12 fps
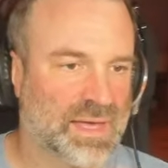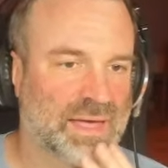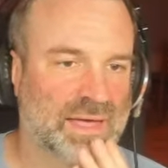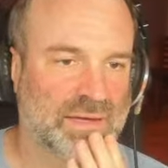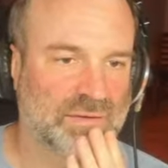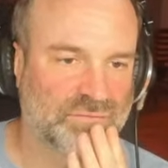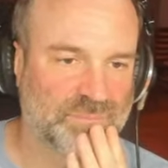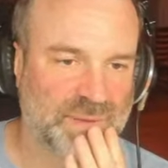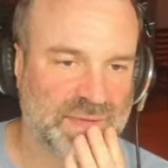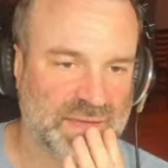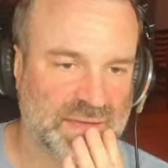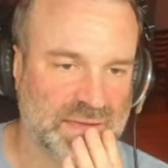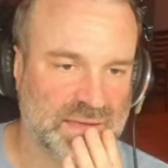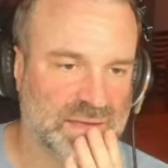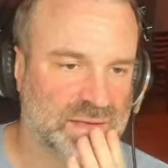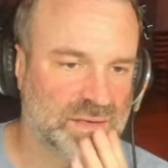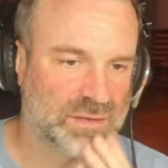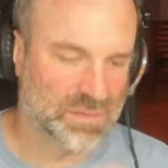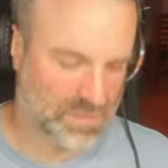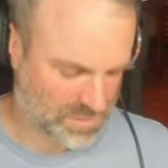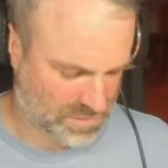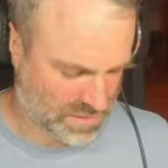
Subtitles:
have been